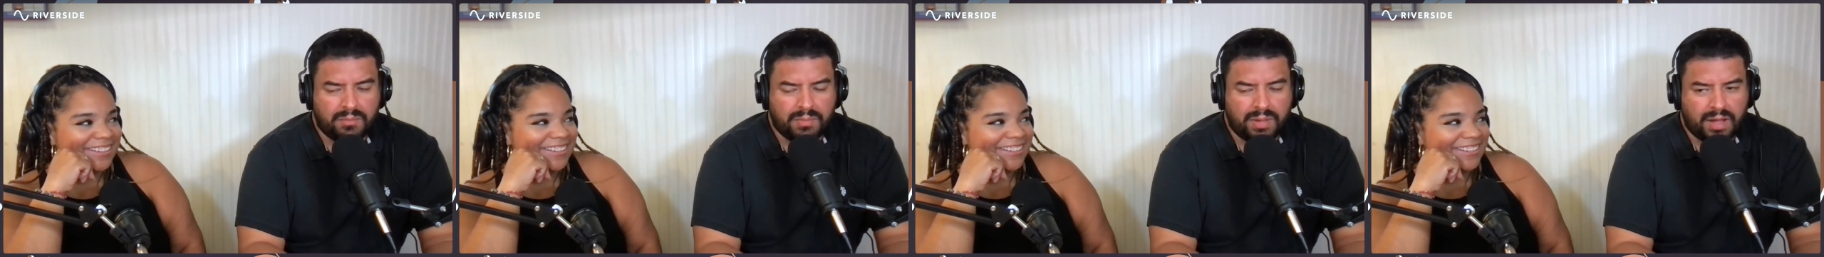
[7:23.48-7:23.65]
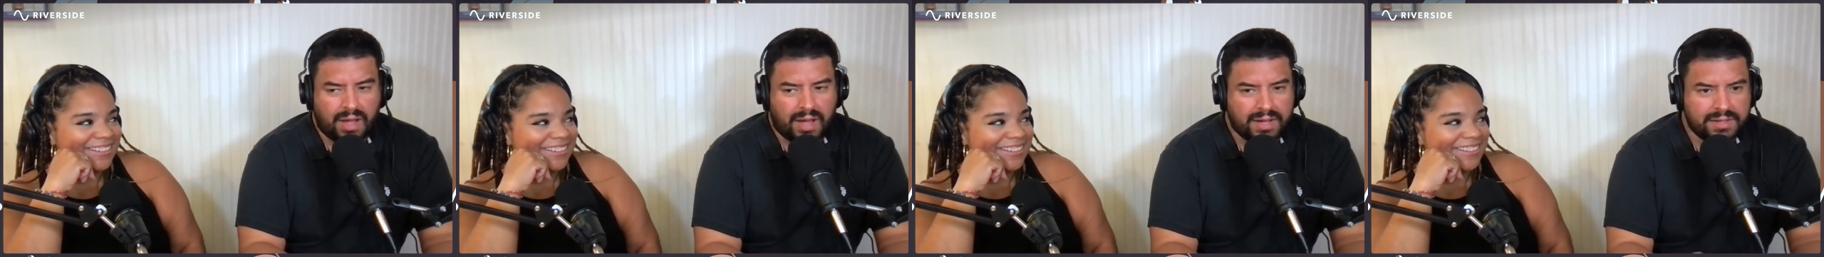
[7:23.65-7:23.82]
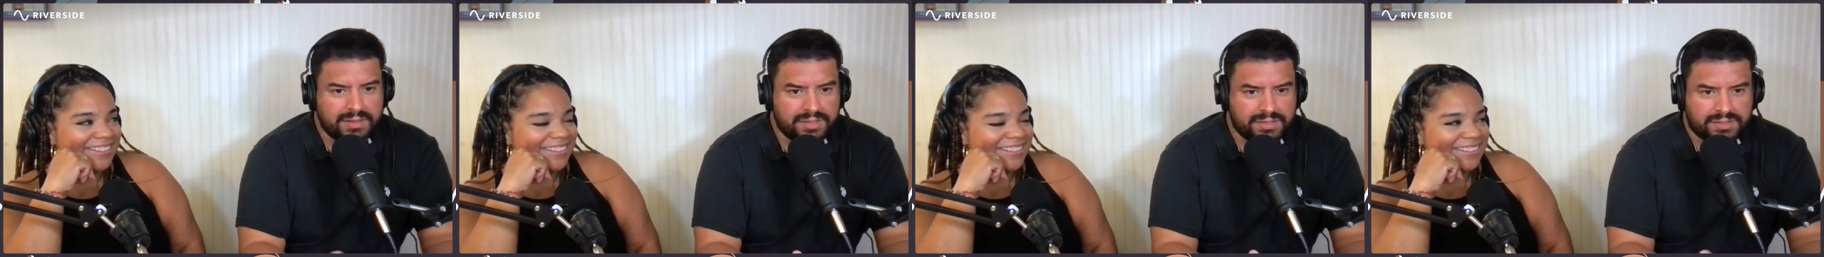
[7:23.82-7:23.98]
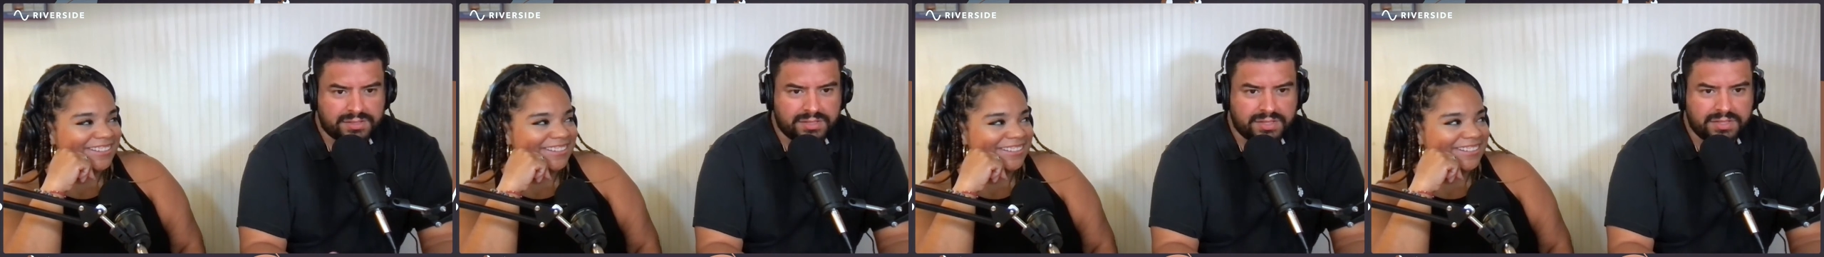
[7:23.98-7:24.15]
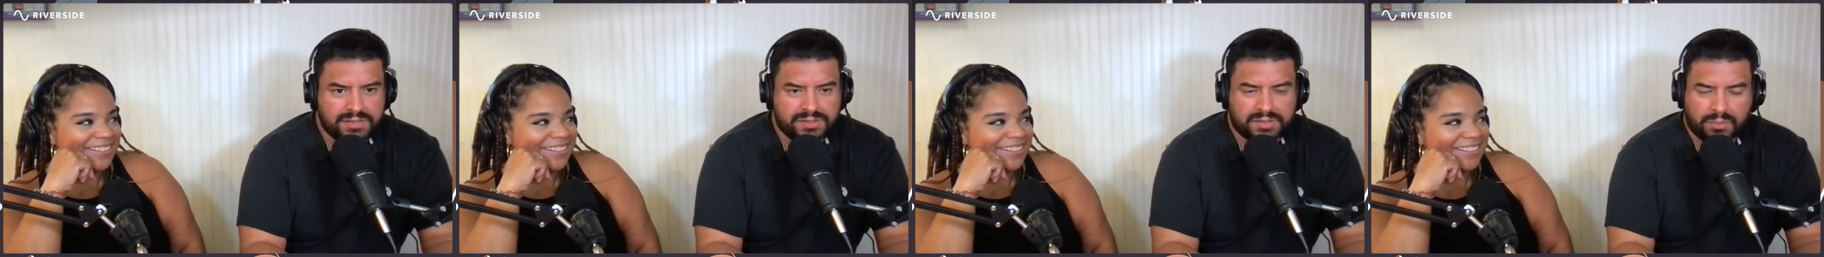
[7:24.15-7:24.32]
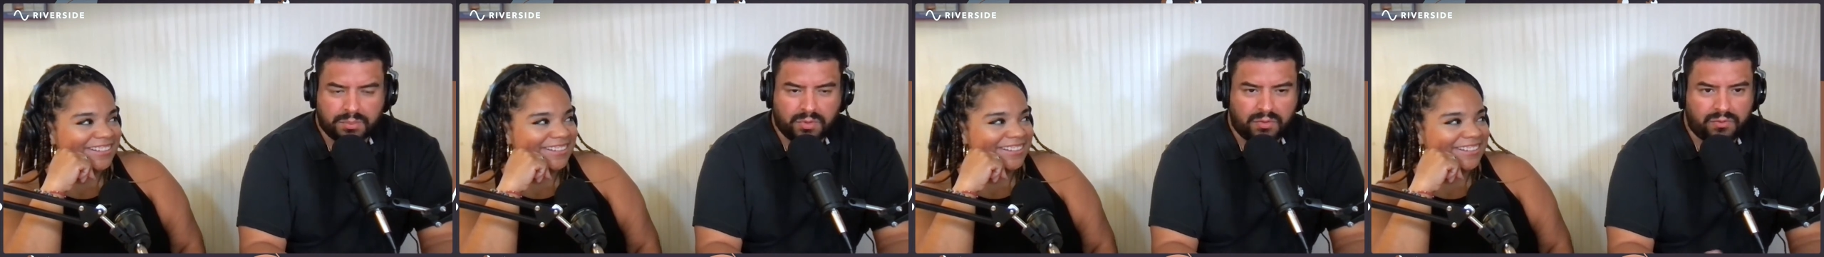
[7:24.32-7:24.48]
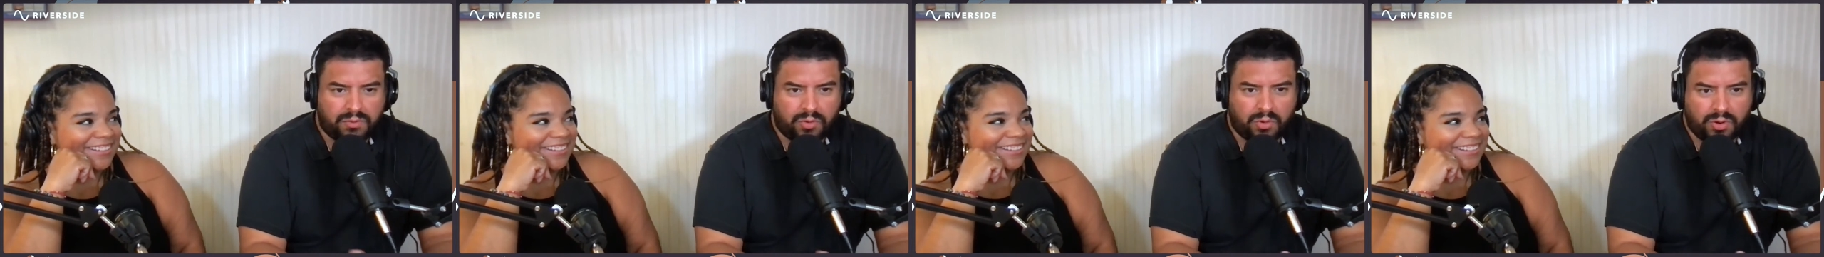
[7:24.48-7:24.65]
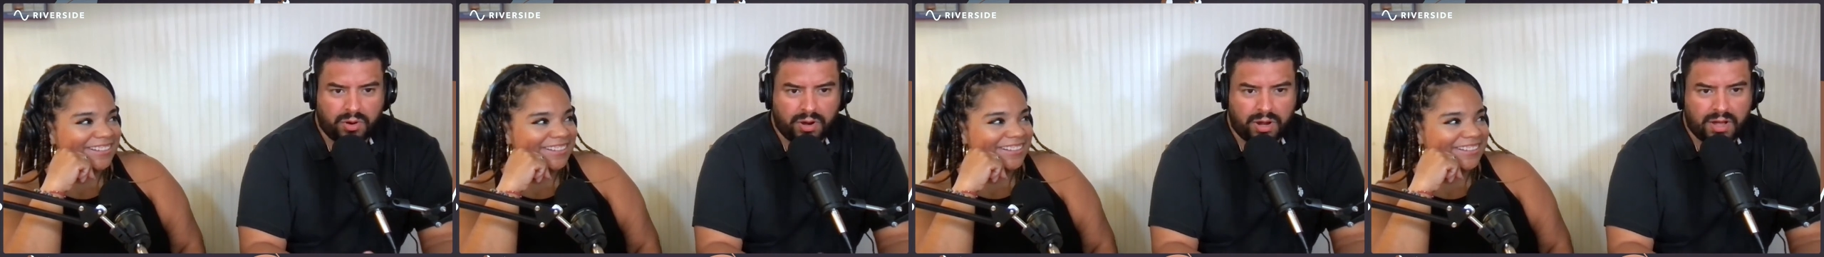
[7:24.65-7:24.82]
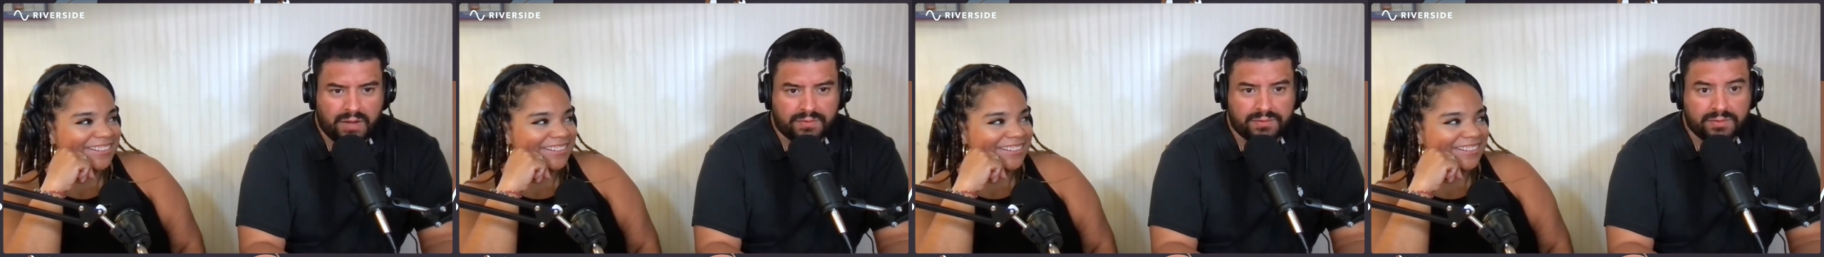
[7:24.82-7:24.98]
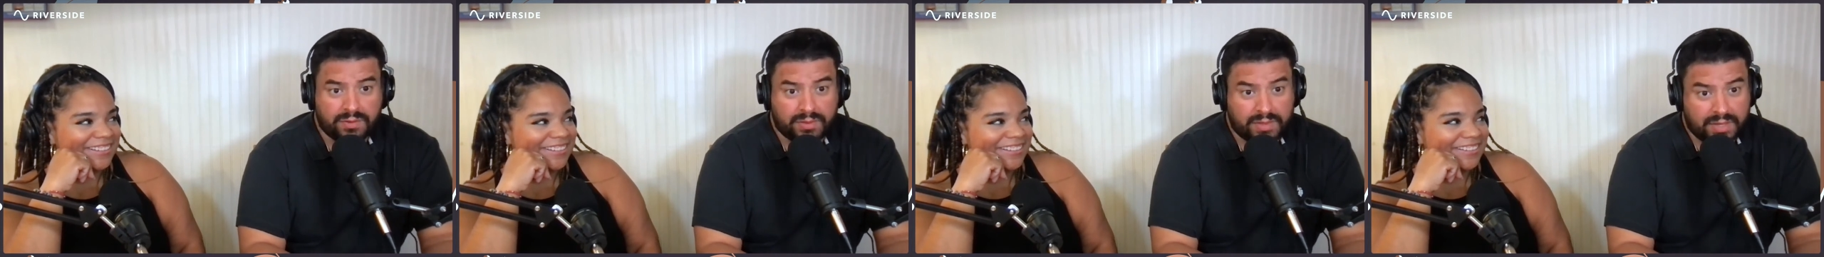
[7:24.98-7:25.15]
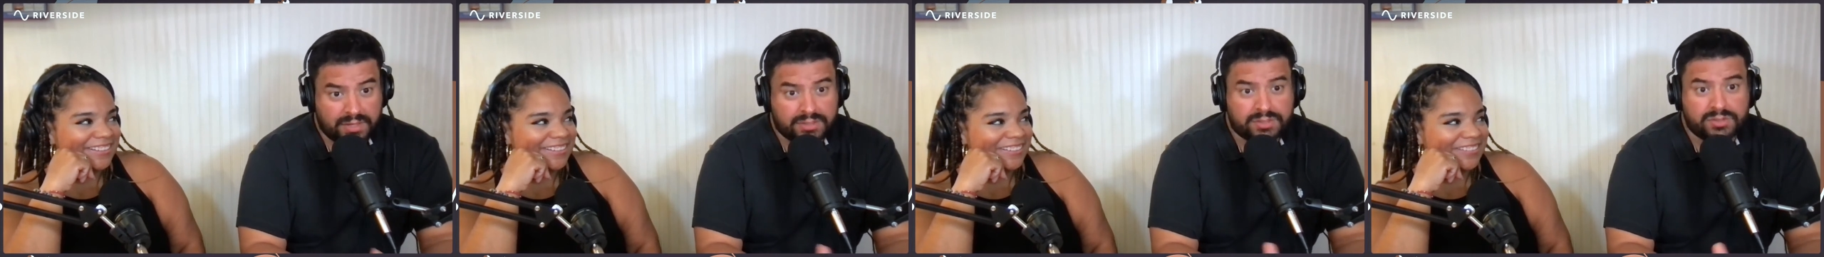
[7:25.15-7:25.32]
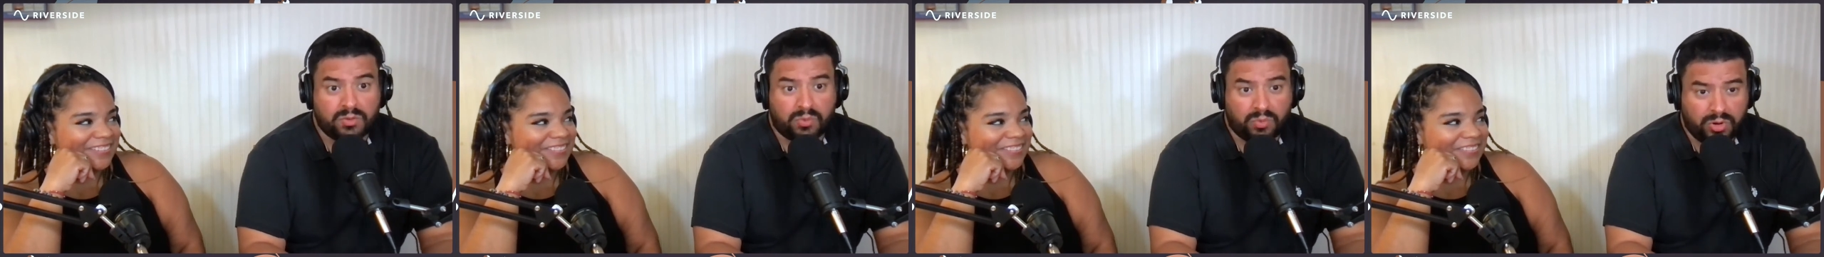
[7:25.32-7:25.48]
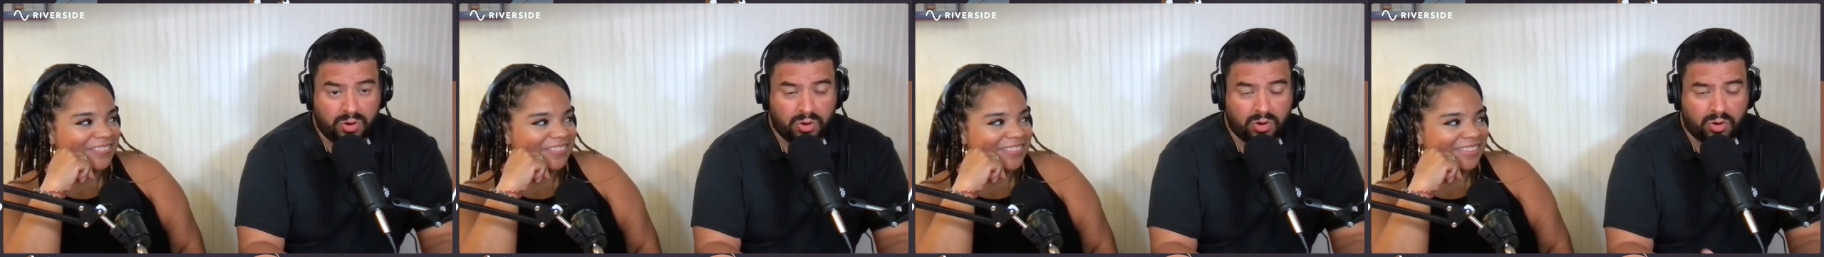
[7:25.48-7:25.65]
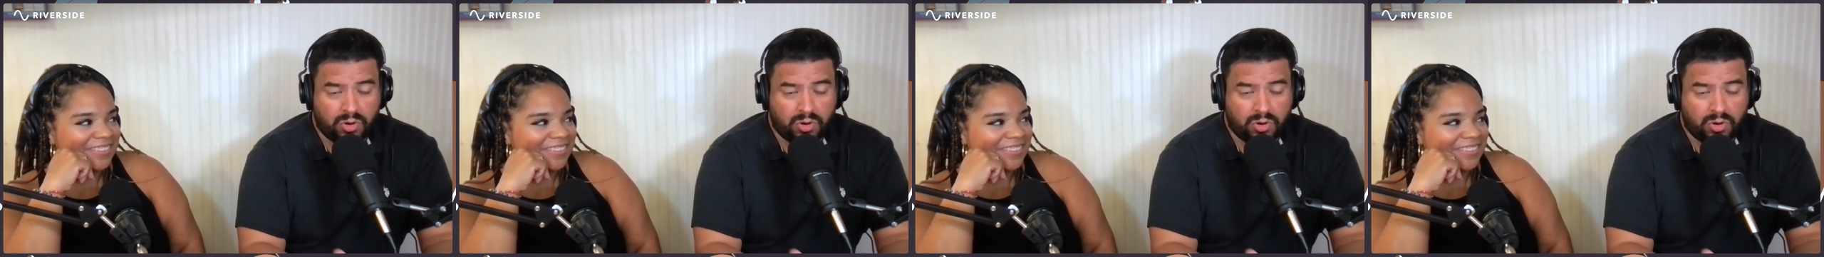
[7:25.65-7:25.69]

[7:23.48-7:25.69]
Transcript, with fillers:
Speaker 1: behind the scenes and before and after, that's the real